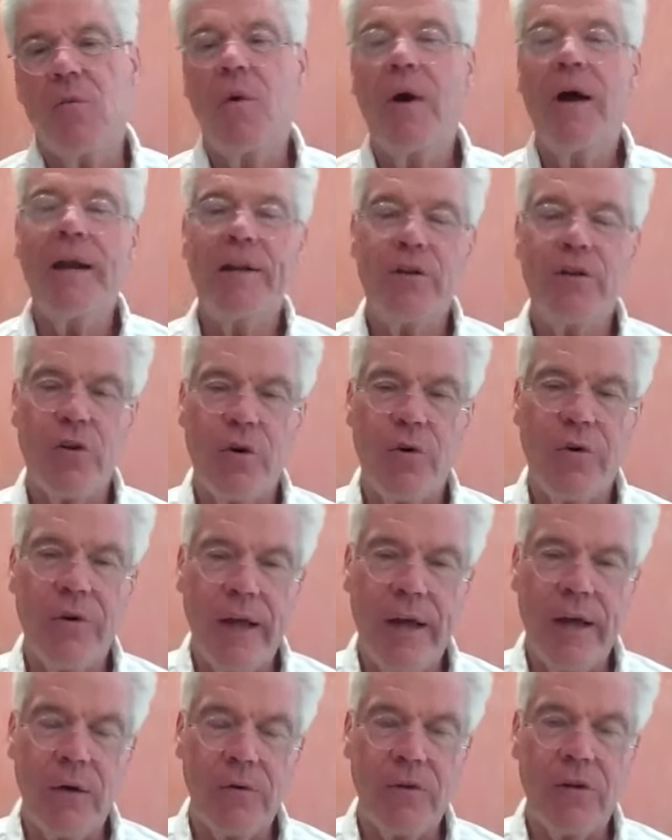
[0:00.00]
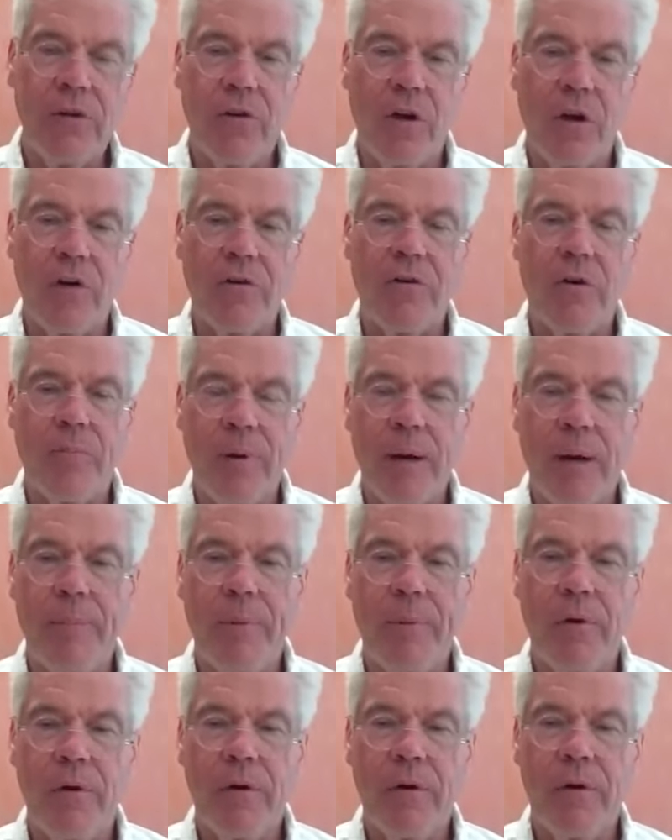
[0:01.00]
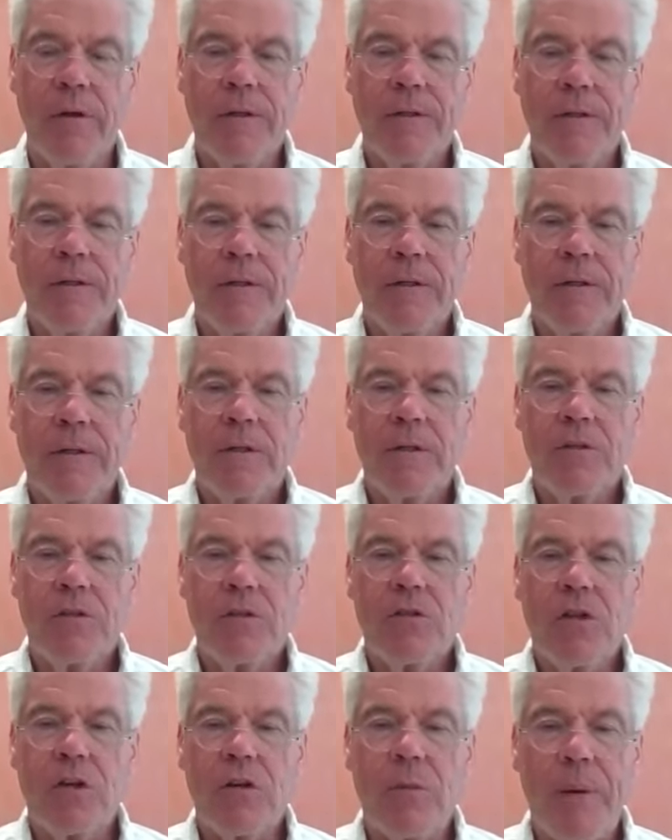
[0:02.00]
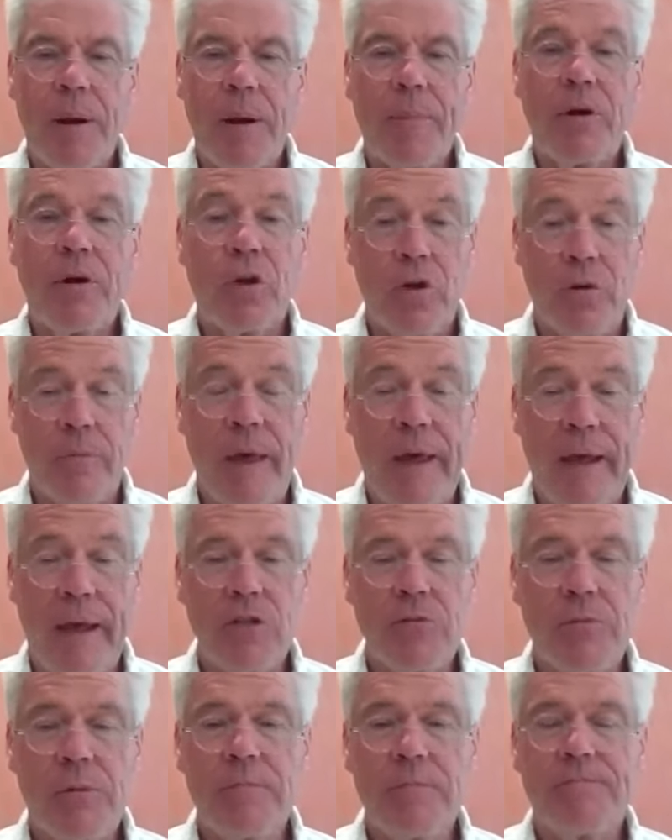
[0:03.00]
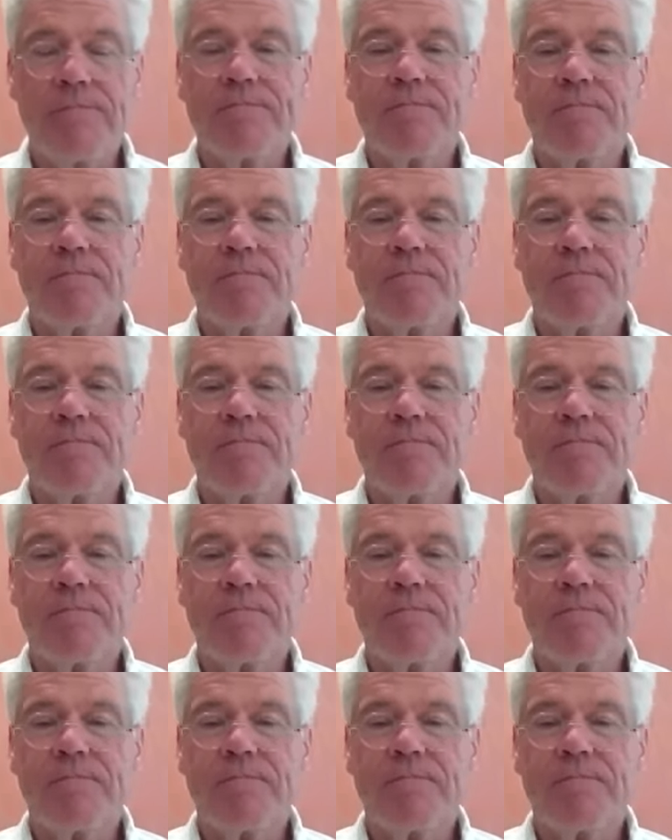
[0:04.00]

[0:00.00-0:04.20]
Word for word: Well, it turned out that Dr. Pepper, Dr. Pepper had good management,